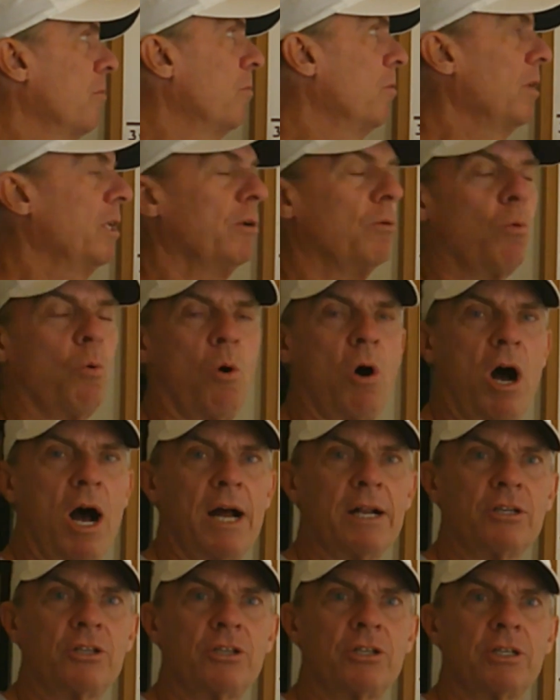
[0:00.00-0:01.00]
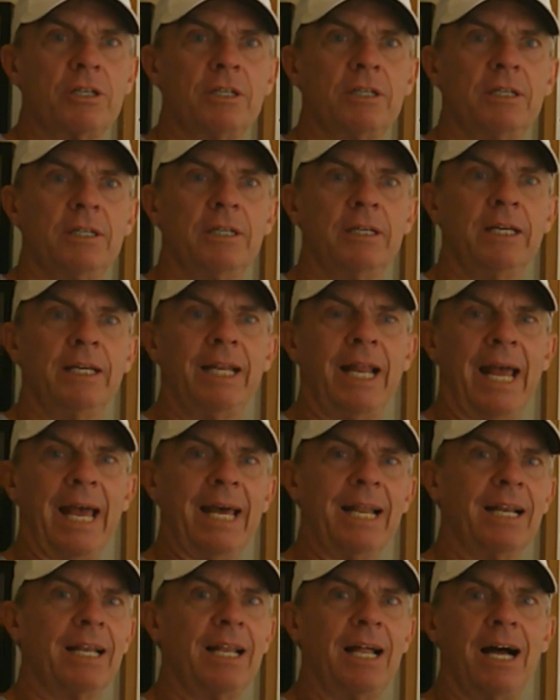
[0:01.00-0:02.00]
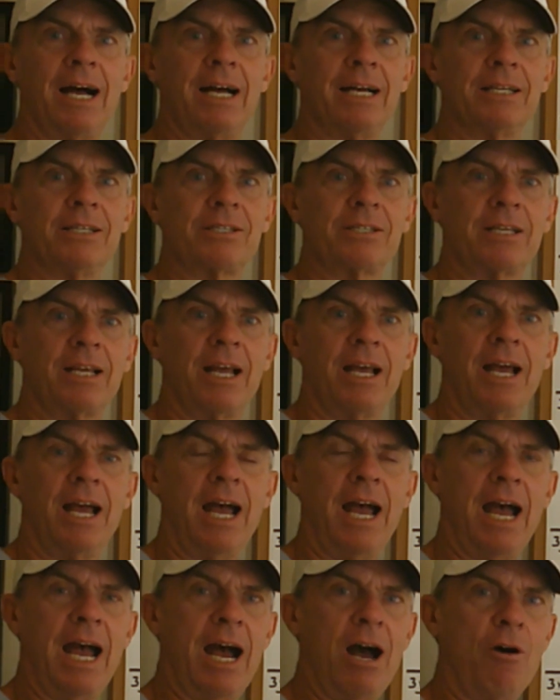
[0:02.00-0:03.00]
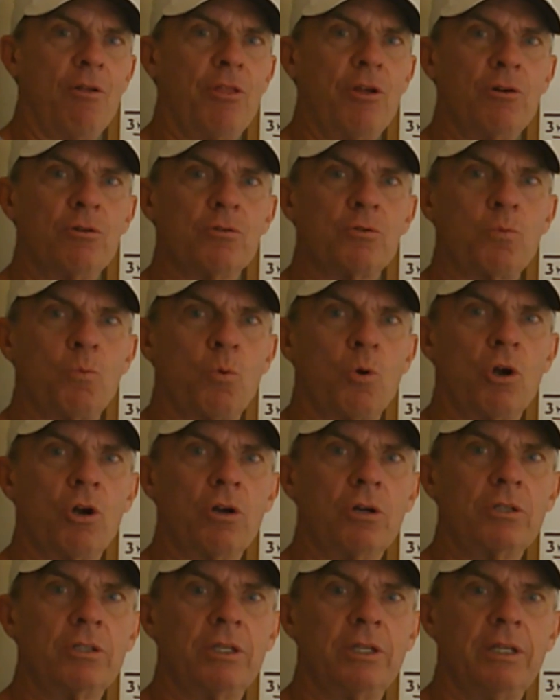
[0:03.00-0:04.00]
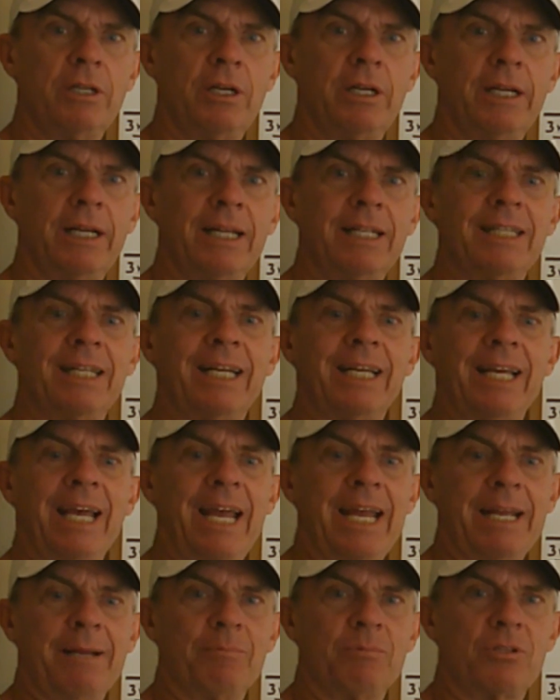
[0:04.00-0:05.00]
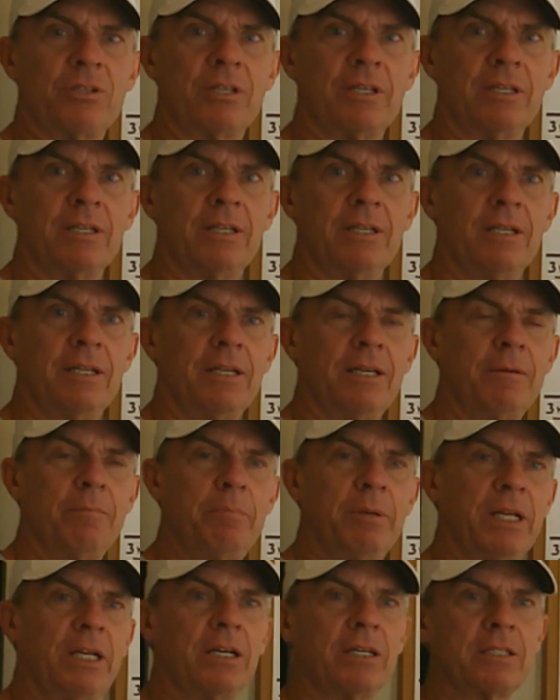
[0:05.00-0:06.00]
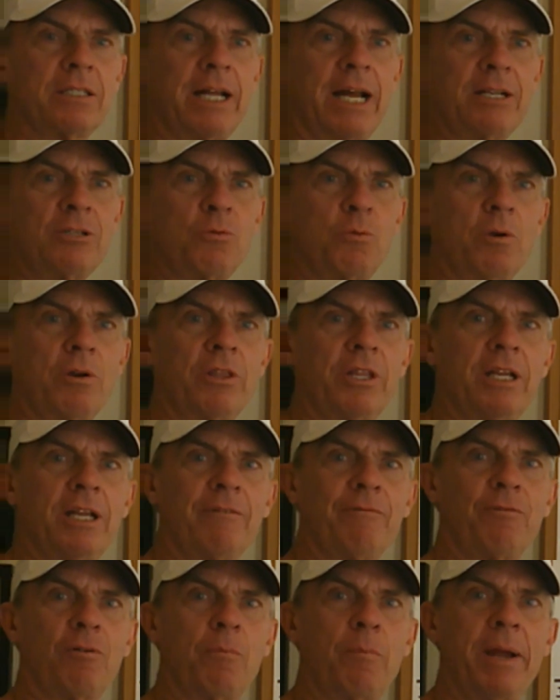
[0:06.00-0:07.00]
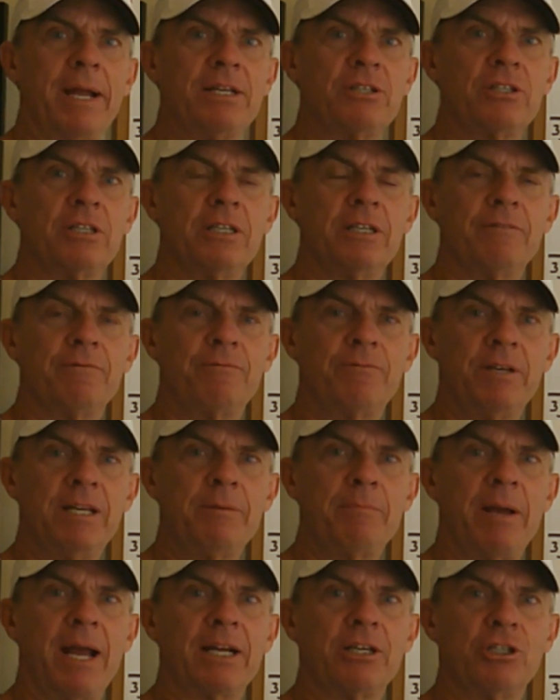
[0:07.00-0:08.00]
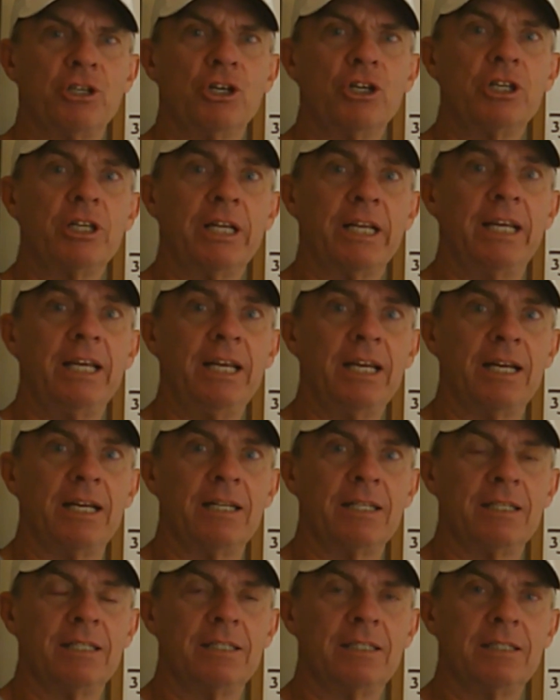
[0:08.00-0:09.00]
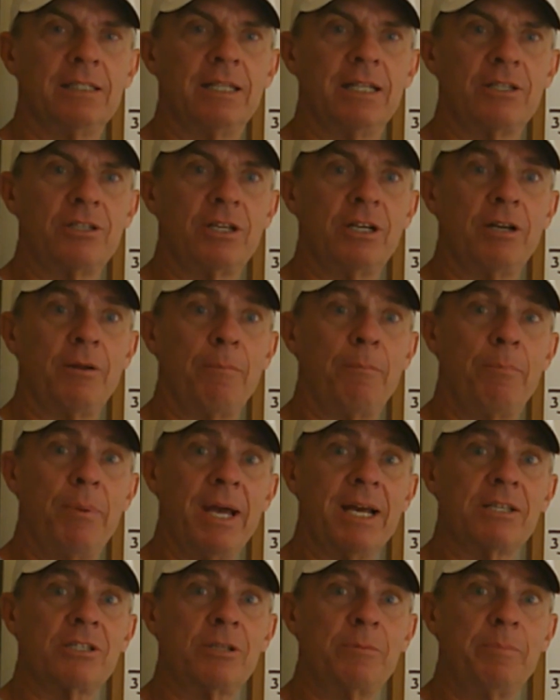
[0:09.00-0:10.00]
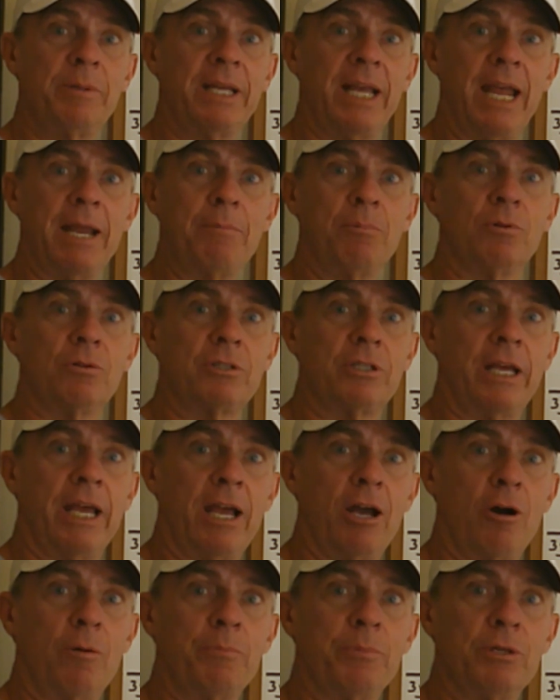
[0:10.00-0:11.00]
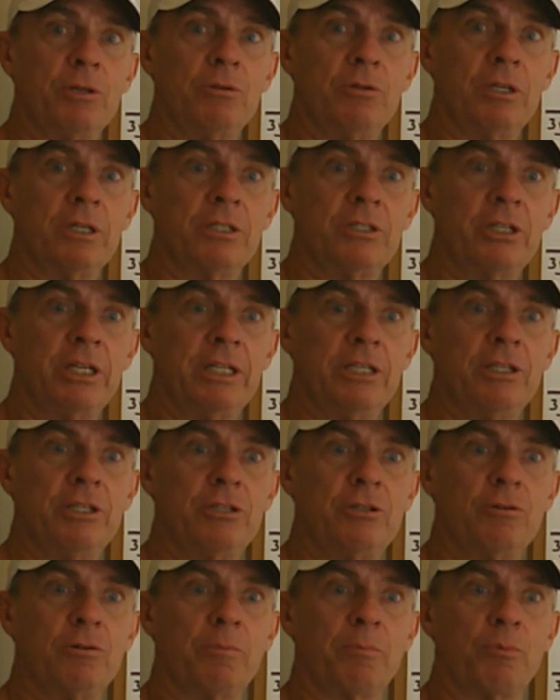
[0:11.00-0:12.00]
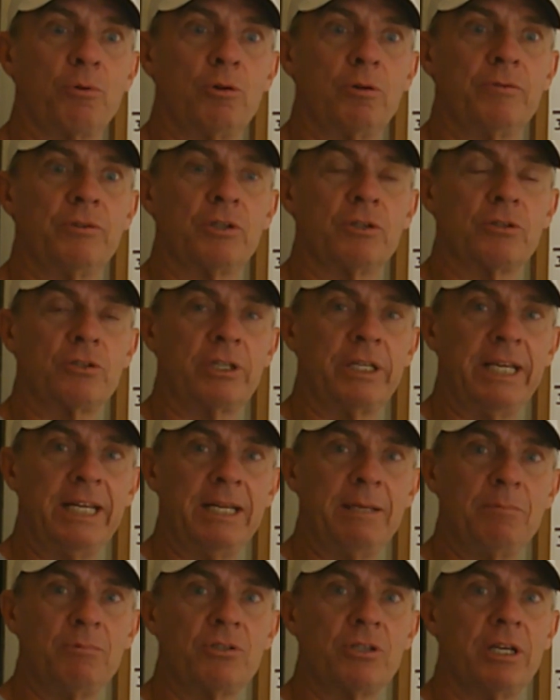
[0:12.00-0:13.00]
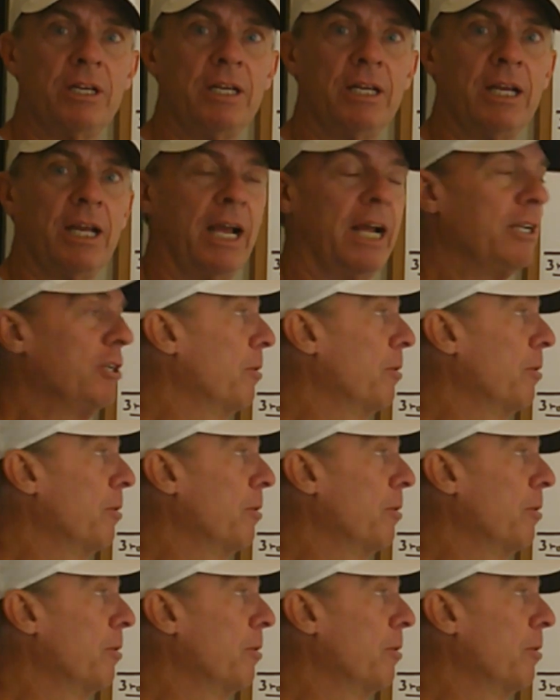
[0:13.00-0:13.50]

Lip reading: really watch and analyze how those worked in the games, because that's where the information and feedback you're going to get that's going to best be able to help you continue to improve your schemes and